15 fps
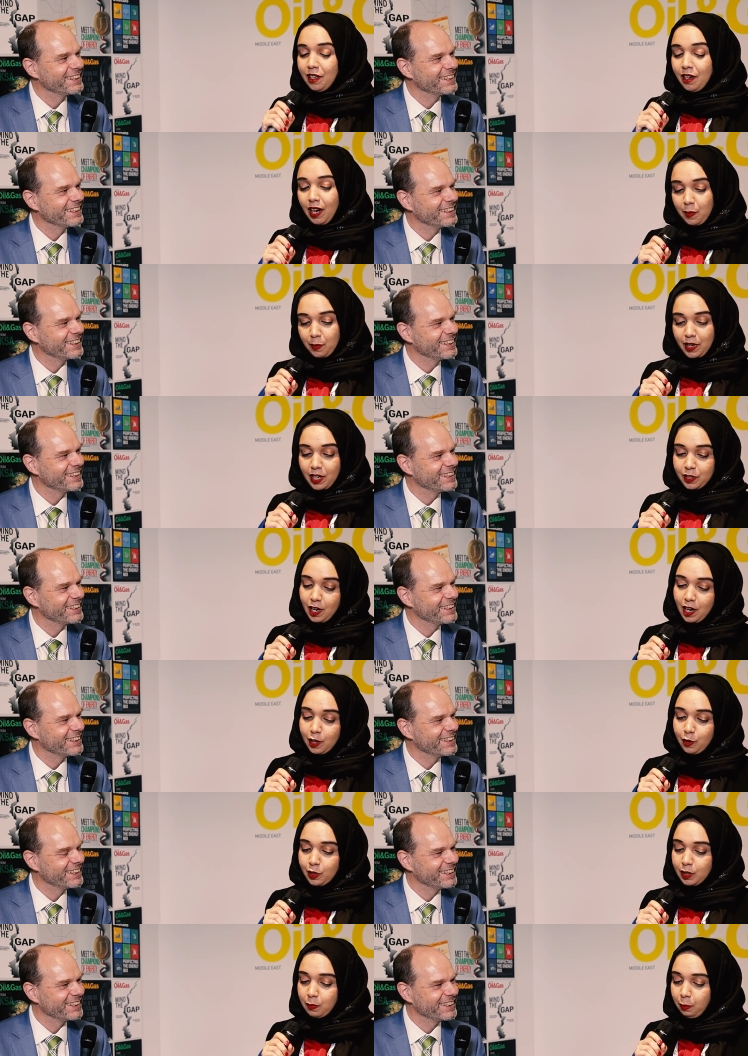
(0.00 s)
Speaker 1: decarbonized
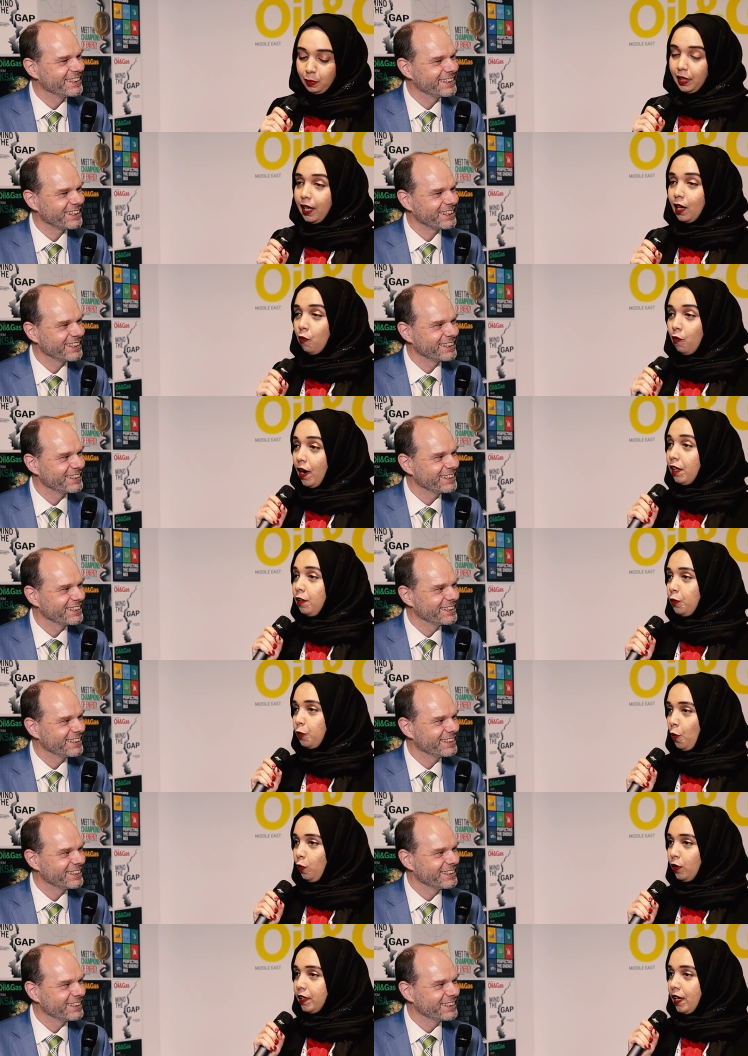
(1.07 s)
hydrogen play a vital
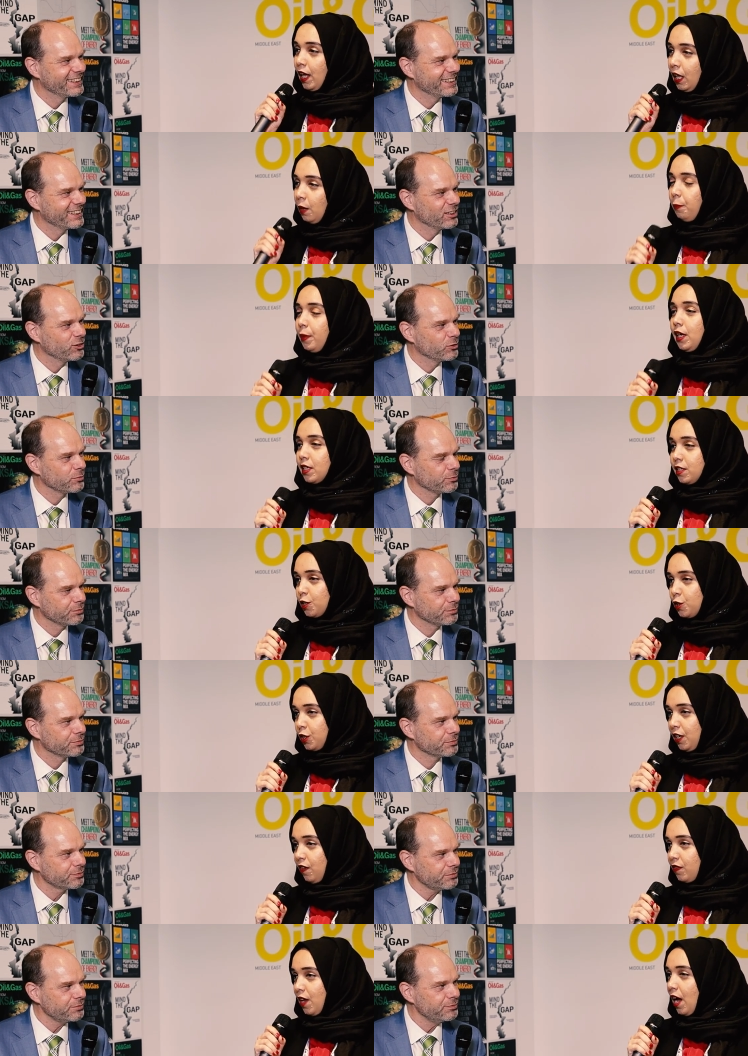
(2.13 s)
role in helping us
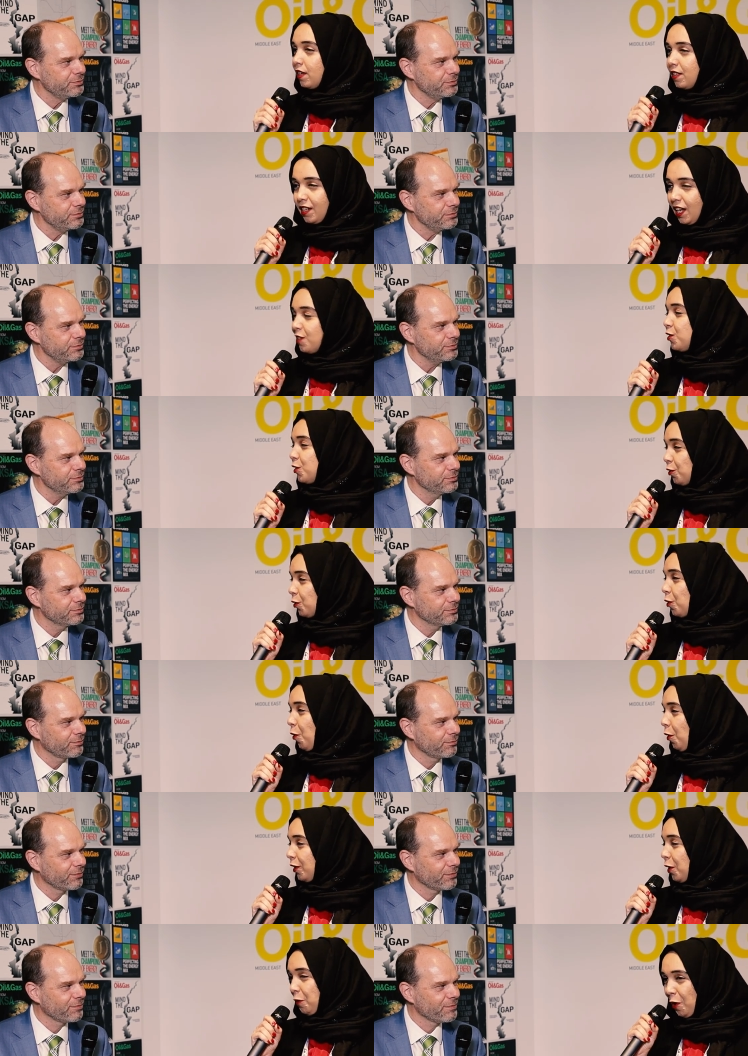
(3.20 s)
achieve that net zero
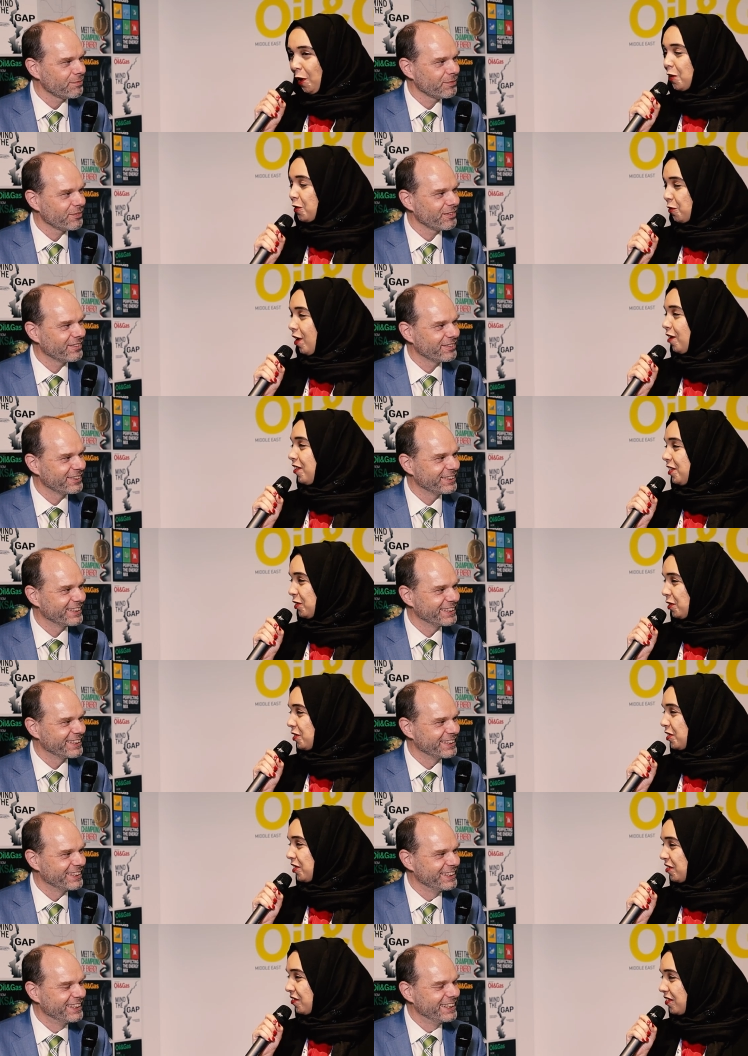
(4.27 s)
goal that we're all striving to
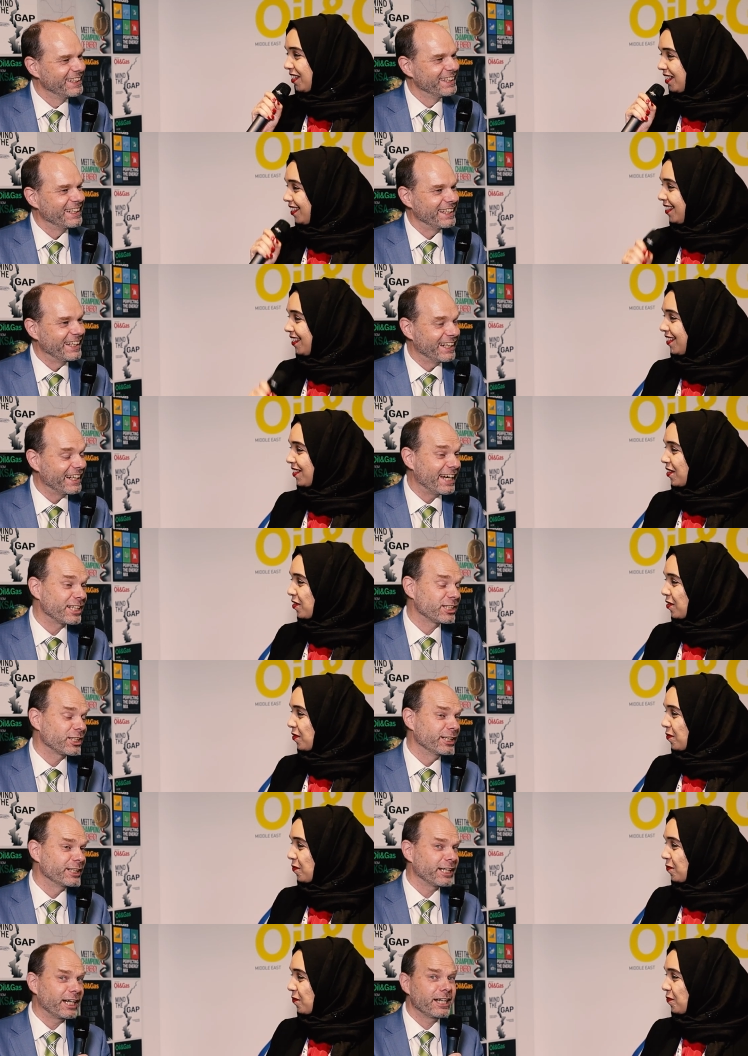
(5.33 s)
achieve?
Speaker 2: Yeah,
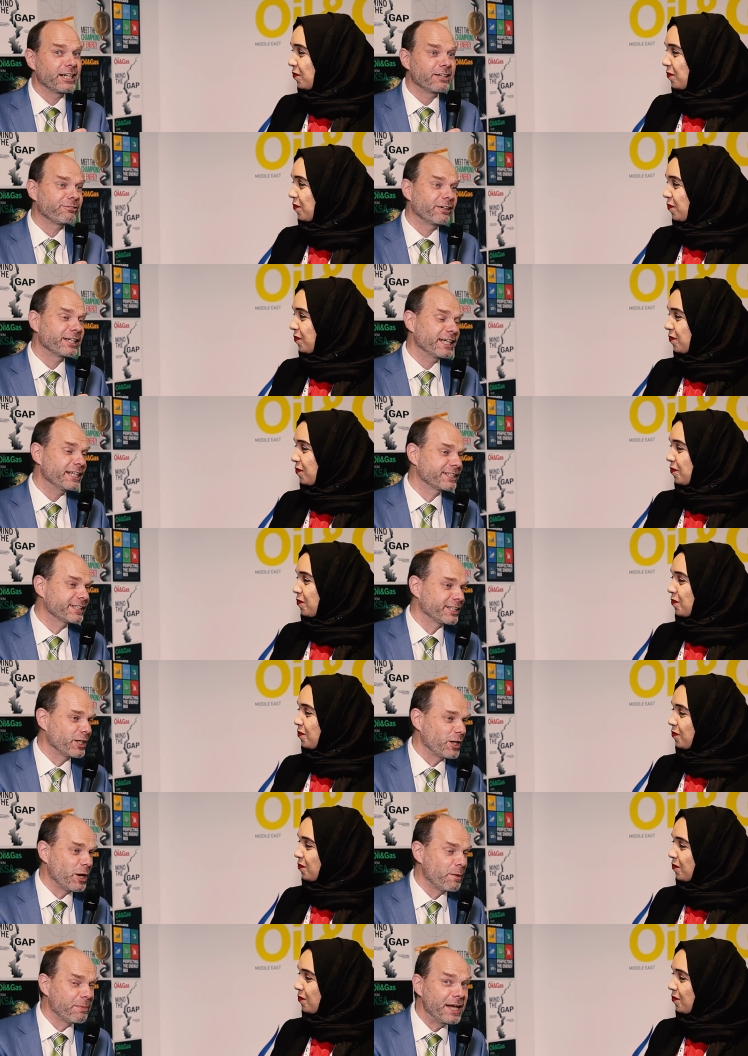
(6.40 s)
excellent. And if I get
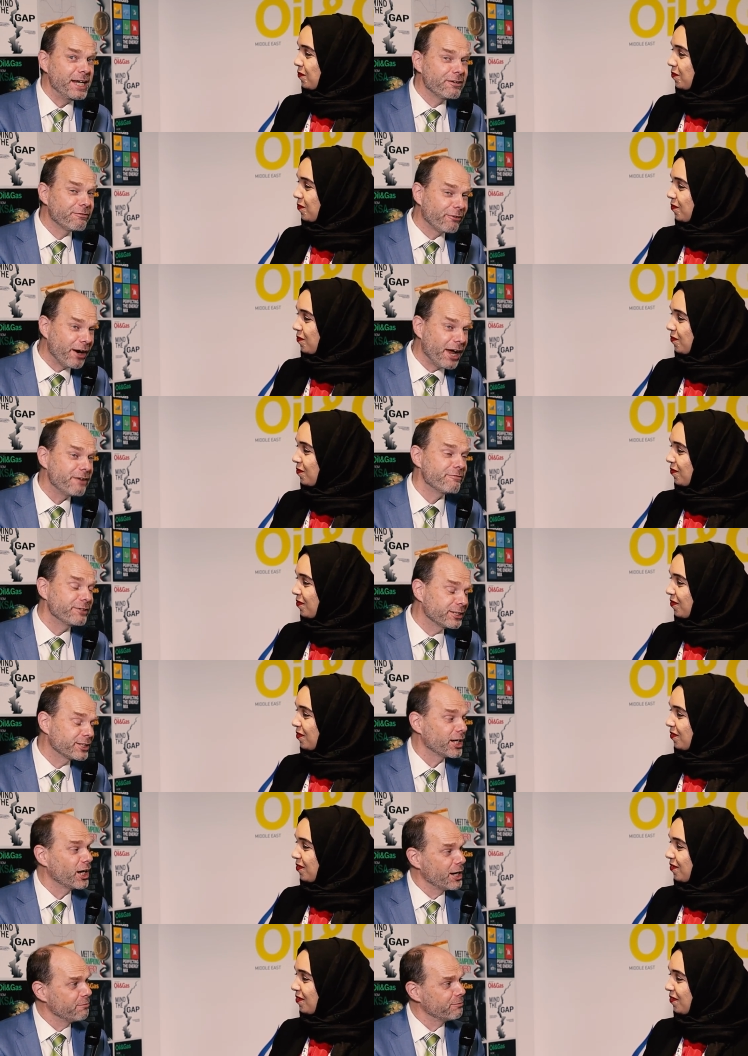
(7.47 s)
uh, a penny for every
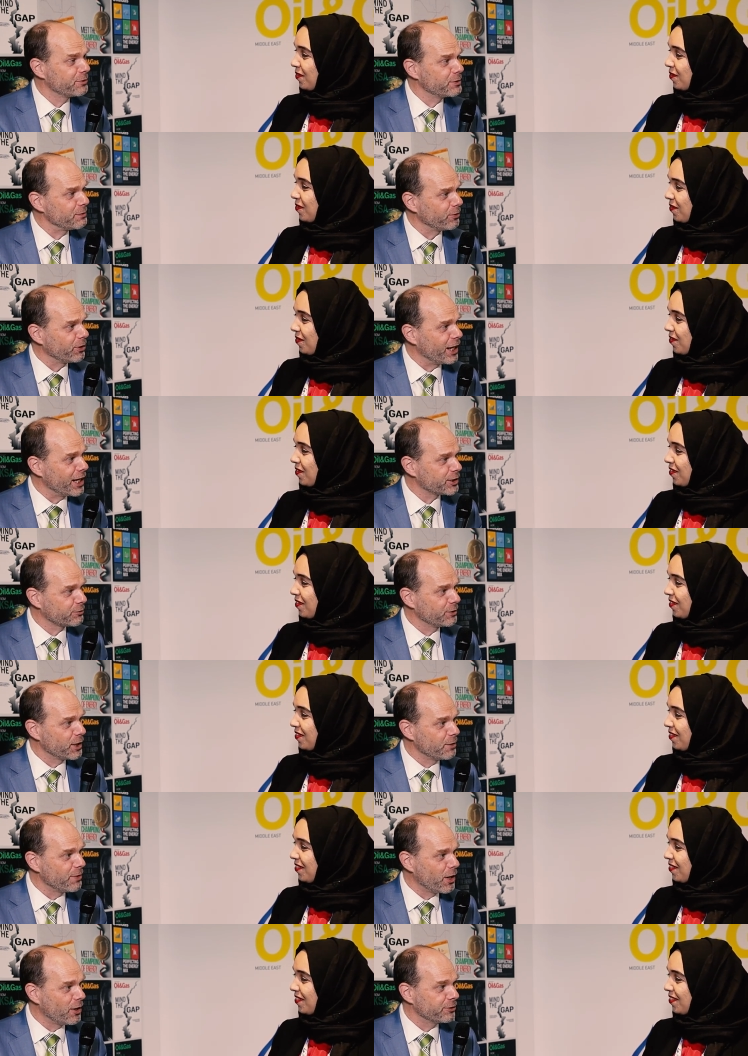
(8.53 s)
time people ask
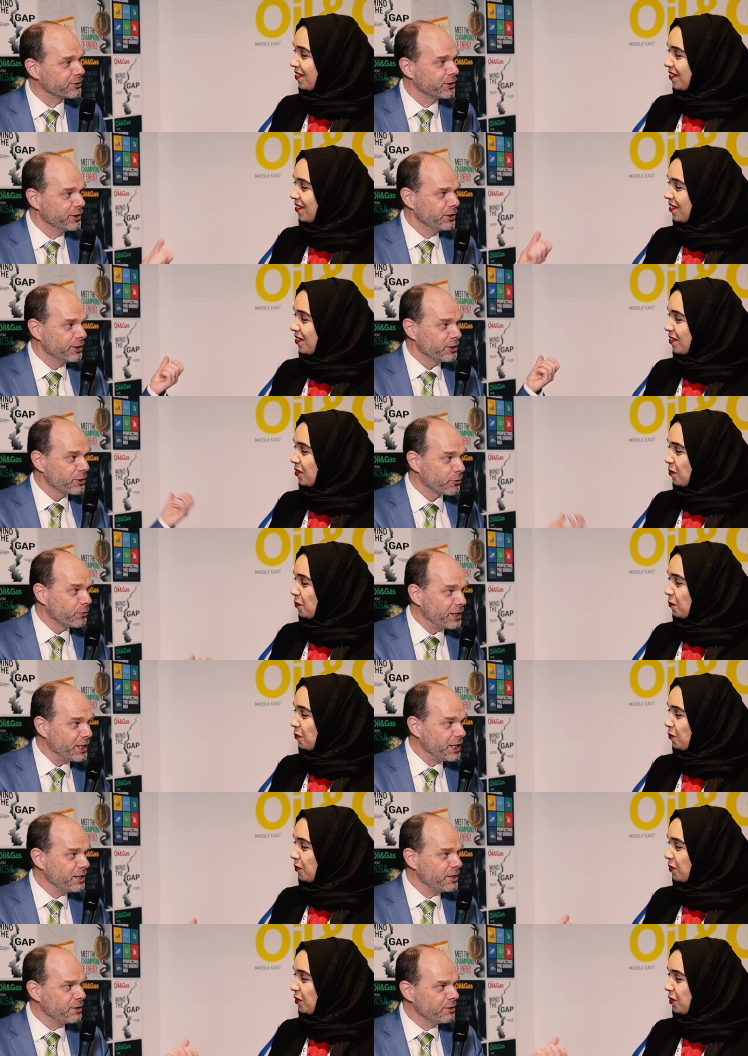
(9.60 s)
me about
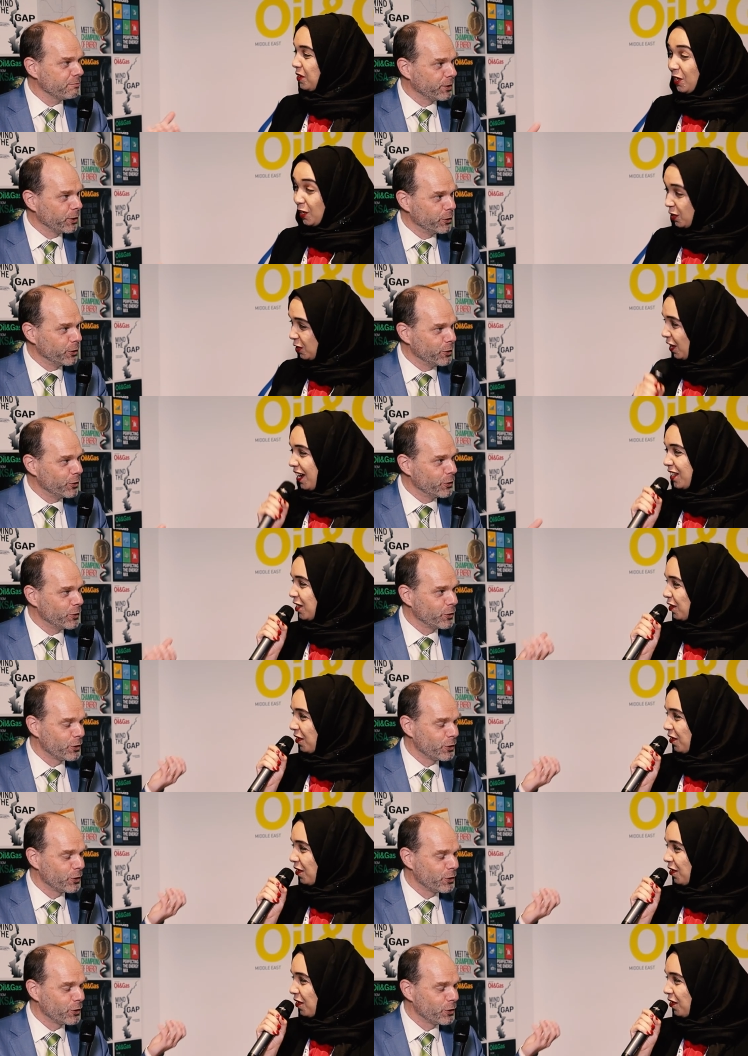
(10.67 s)
green, blue,